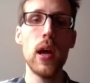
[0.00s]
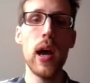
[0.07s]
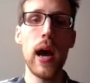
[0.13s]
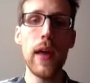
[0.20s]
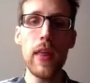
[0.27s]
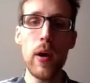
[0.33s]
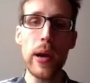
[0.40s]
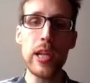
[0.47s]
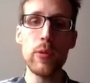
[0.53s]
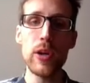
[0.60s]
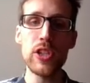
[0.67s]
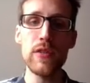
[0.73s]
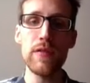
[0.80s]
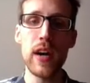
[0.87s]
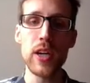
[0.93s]
Other
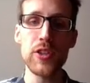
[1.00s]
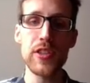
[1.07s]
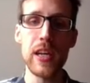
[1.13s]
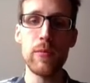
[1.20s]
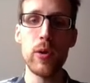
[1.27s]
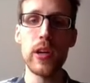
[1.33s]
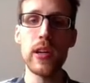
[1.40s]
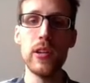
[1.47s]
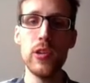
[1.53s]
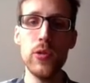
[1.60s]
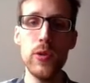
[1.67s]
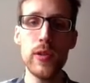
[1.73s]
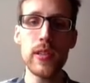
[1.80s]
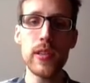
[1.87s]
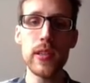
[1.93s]
activation functions that one can
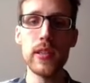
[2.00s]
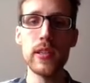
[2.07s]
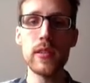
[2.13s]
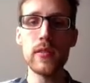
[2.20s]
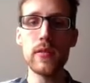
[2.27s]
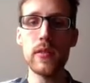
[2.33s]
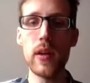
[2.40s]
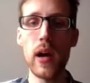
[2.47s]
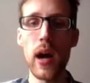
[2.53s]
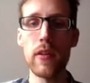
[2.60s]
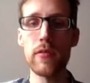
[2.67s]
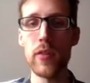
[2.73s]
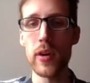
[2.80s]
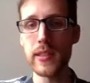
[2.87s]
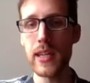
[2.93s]
use are,
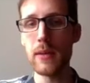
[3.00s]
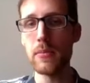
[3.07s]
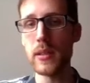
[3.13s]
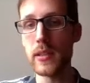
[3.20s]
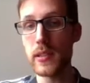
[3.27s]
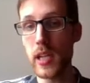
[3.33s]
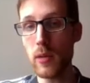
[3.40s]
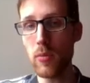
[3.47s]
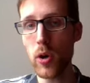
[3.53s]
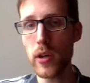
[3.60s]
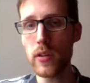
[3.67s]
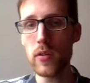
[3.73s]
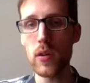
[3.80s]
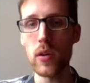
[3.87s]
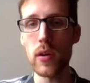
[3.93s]
for example,
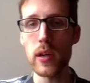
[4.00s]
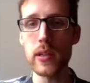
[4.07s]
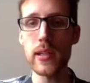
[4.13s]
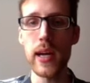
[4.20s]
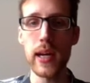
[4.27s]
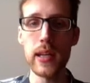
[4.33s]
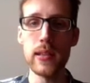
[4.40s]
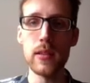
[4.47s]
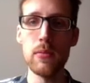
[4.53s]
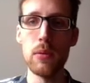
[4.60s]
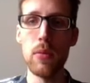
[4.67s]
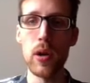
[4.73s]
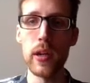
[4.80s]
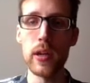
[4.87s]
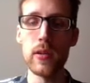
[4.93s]
sigmoid or tangent
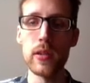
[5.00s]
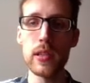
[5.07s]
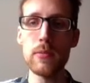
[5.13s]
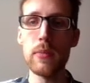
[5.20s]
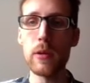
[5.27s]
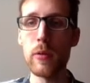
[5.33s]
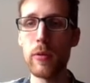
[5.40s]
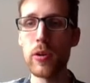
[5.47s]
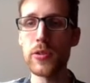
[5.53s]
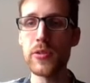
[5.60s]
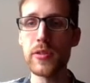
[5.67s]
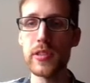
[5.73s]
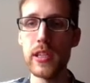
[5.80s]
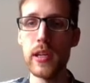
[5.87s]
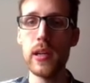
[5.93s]
symbolicus, but we will also
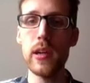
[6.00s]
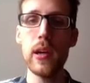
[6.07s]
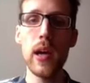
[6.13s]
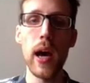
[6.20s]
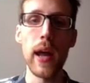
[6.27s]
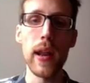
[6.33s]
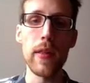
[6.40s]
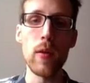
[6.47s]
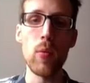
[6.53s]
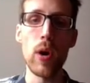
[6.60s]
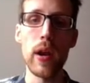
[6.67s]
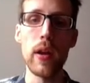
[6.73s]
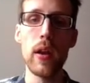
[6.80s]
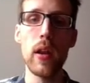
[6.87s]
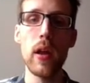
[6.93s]
see another
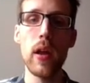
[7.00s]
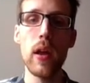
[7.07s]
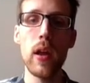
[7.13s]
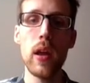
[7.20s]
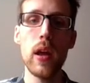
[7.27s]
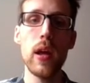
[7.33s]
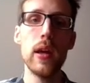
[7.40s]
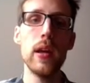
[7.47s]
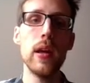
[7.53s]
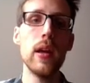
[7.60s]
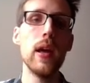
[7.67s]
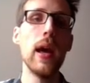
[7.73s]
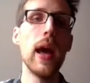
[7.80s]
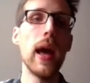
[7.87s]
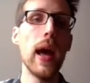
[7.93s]
one.
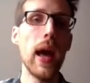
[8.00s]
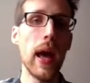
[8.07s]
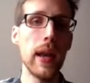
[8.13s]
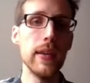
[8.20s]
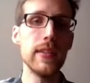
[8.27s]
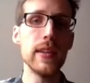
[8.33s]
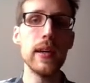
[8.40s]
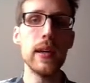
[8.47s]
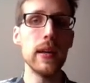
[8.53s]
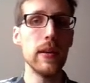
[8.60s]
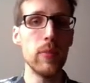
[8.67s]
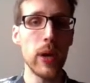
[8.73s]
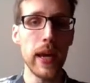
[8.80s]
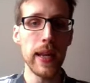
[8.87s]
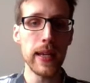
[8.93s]
And
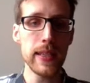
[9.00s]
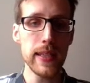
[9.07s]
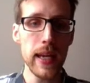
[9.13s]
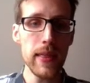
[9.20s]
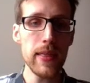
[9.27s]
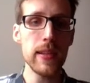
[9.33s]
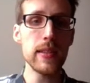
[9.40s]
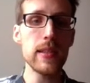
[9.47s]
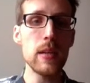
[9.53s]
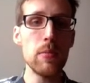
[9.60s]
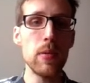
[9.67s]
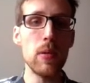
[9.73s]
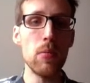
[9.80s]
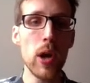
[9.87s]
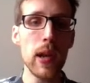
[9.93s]
we extend this
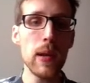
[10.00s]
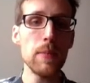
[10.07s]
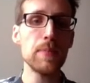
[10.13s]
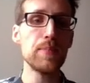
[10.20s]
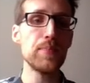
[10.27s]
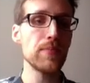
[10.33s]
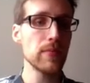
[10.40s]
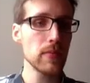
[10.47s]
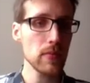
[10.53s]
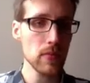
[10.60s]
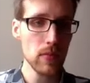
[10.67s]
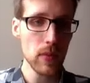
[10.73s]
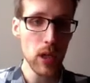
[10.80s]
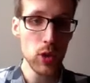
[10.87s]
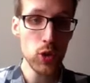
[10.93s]
simple model
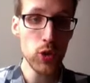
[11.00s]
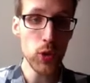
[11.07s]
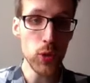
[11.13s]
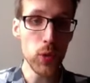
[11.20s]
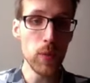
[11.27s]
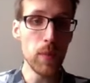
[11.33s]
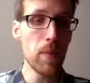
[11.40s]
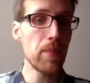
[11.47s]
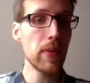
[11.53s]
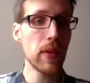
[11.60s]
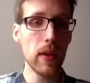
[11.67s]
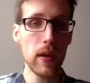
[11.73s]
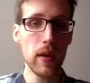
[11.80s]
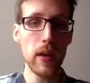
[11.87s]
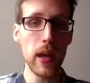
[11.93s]
to
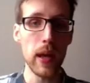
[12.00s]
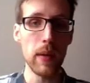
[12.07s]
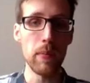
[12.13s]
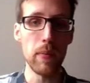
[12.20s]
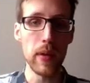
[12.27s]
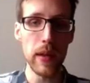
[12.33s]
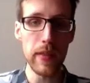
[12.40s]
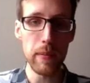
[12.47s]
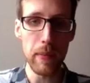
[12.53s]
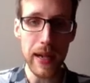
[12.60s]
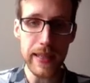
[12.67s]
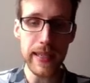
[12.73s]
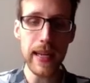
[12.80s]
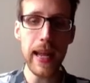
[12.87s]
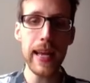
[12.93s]

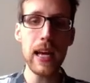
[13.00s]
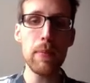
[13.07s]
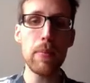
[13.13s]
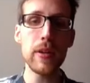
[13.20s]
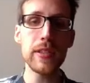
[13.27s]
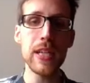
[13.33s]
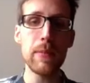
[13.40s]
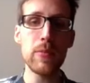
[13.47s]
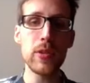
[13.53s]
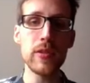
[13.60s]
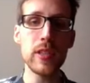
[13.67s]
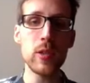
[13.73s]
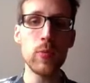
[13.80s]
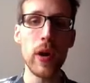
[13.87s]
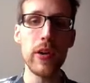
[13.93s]
multi-layer
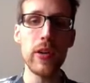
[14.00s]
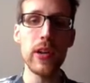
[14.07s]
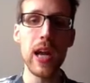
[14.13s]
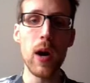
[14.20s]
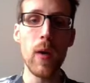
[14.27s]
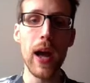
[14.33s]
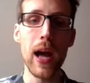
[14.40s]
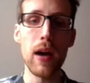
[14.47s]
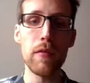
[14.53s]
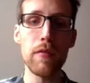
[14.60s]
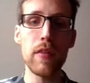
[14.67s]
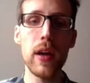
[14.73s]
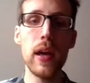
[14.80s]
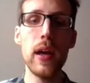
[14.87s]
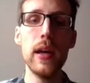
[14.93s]
perceptrons, where you now have
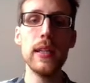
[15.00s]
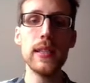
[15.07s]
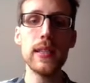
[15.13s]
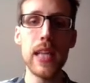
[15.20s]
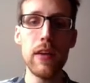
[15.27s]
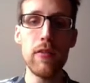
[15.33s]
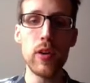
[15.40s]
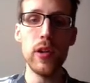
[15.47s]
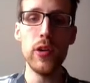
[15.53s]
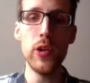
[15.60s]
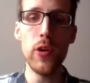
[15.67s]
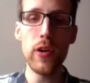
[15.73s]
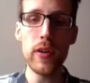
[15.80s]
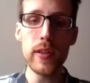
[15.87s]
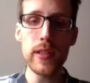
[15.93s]
several
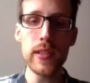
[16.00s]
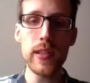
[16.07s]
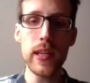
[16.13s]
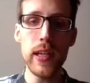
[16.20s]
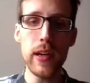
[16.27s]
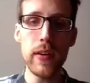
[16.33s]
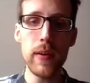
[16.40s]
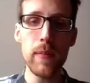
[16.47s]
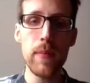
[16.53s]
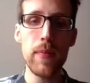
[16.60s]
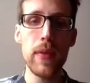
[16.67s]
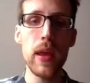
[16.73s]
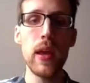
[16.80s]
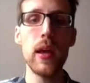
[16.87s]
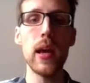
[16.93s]
neurons here,
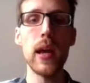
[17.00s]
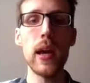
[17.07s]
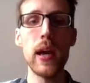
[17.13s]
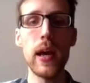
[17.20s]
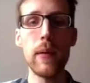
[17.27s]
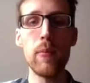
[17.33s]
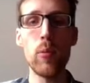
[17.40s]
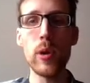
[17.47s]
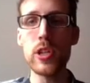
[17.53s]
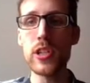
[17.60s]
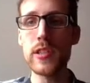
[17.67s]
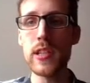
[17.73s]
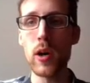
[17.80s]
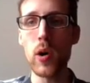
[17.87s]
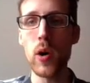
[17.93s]
which
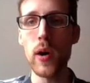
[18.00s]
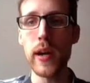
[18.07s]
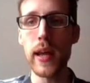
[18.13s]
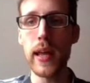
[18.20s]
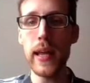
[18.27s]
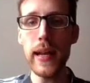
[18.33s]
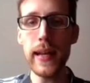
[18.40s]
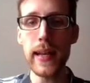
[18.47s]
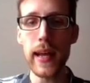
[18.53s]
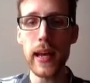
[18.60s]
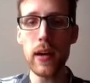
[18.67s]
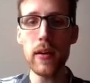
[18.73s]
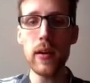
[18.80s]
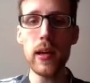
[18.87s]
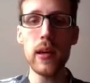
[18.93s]
is now called a hidden
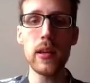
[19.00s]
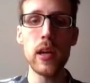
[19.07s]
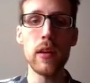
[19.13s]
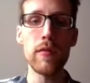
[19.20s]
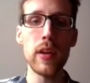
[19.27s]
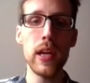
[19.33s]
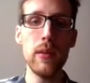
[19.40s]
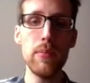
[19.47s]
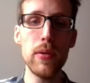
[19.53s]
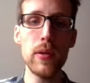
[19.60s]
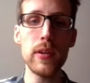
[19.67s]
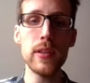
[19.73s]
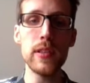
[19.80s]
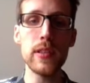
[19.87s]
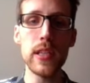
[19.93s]
layer. You have
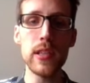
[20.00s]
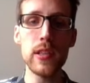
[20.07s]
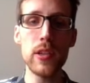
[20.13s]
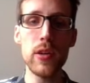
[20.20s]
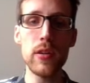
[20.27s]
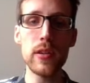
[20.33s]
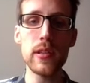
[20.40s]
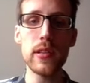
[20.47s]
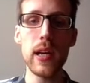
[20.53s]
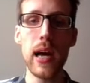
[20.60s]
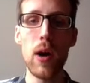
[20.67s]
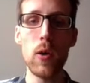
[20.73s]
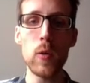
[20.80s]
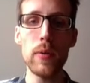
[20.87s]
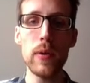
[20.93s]
input, 6 neurons,
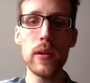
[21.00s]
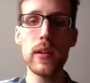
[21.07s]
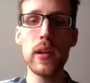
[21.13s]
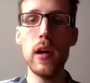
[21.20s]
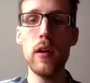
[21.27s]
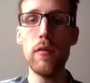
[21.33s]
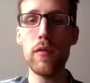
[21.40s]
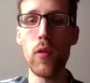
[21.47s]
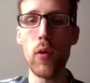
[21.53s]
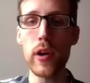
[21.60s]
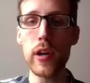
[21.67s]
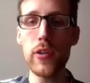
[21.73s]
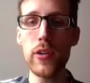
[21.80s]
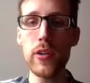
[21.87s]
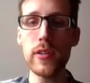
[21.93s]
output, 4
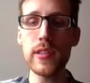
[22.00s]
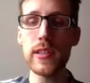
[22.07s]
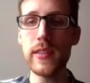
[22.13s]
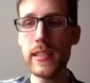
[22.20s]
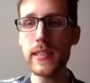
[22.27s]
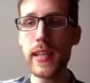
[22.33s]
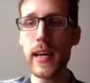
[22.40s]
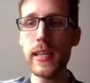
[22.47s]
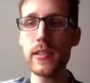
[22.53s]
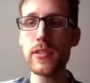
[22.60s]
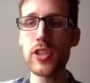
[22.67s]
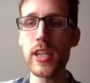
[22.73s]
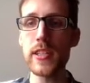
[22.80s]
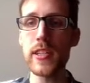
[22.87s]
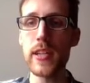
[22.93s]
neurons. In this case,
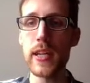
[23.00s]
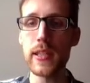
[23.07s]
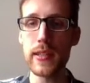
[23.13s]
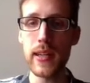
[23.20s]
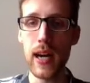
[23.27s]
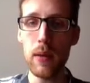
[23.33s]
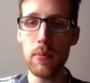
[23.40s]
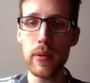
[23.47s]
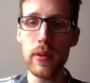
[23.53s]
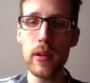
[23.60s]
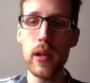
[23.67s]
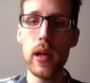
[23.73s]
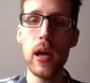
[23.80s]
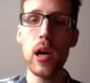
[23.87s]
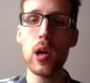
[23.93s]
just an
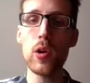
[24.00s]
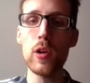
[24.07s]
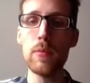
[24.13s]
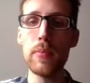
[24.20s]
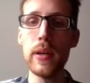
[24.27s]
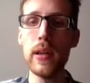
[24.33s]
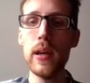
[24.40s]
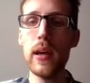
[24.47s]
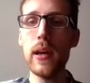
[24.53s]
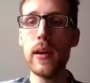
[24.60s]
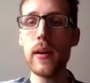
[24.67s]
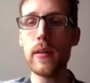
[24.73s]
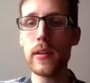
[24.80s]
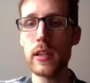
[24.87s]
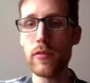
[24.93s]
example could be
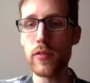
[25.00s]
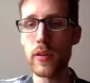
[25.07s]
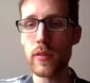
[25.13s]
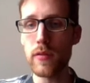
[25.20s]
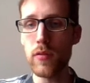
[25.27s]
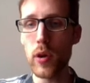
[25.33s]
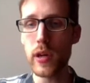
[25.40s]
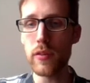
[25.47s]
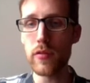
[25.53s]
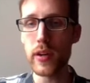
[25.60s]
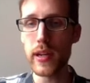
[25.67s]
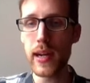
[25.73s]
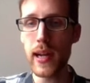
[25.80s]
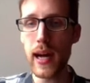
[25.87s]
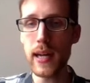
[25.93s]
4
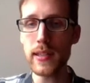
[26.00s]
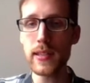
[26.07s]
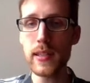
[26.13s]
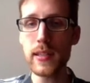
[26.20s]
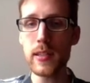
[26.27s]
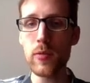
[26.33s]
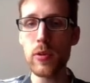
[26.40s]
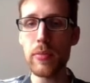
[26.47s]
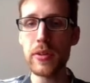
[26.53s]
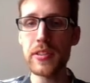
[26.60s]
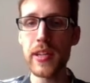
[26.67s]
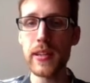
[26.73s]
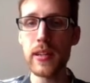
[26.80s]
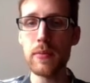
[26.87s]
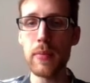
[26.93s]
different classes
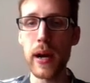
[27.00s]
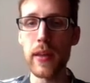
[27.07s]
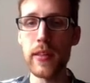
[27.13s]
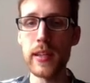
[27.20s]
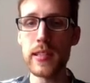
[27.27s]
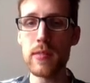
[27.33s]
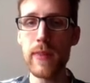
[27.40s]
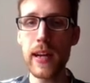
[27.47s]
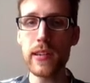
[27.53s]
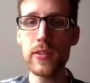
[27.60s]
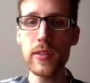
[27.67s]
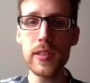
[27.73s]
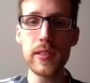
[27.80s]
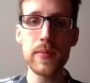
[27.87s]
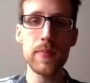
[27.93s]
represented by these
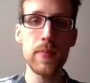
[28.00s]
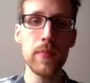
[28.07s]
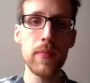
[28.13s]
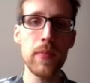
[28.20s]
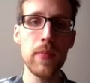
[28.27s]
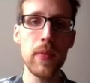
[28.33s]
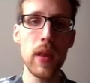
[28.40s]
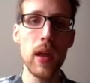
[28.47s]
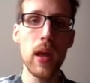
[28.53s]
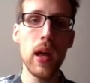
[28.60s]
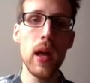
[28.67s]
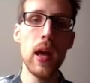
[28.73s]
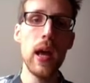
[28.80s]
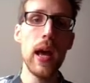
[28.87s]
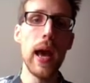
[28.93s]
vectors.
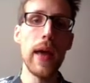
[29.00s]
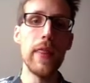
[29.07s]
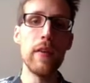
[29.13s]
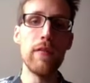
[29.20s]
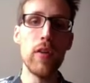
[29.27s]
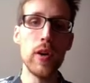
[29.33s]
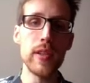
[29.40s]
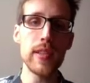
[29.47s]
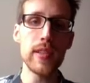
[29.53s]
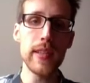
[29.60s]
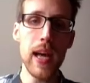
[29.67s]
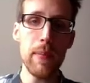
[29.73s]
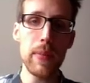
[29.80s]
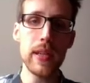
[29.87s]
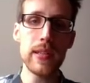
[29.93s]
And the first
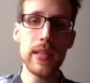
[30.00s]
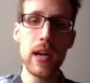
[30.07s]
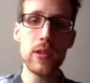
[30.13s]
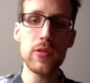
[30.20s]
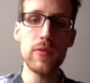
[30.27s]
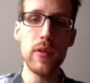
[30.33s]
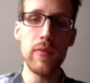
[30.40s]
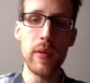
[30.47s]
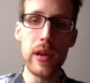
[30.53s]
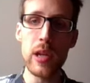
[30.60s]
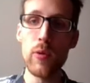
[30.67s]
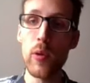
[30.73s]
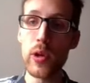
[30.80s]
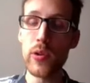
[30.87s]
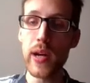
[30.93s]
step is now when
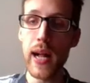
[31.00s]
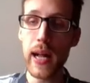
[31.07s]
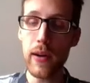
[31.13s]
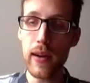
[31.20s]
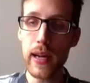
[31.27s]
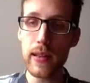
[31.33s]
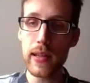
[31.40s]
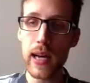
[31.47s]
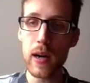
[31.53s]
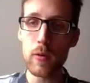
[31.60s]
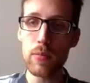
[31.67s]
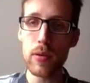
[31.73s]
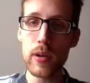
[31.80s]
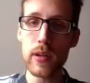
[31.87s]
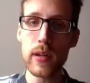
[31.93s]
you want to calculate the
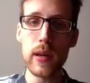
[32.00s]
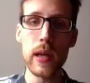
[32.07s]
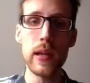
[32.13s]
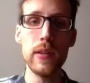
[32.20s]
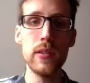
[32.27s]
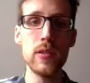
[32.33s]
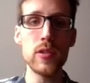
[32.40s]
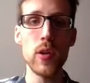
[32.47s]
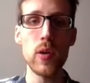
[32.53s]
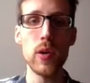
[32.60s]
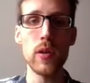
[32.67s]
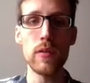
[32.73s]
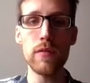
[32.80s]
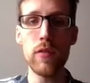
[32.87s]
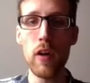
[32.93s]
output in
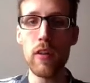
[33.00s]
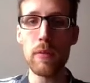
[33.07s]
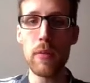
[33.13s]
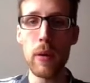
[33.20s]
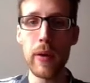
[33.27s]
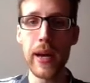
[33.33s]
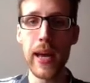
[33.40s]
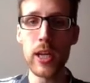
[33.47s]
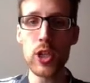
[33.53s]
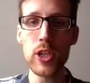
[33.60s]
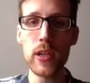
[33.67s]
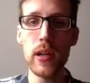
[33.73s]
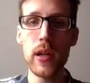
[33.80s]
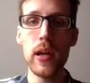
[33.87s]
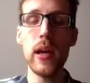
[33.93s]
so-called forward propagation.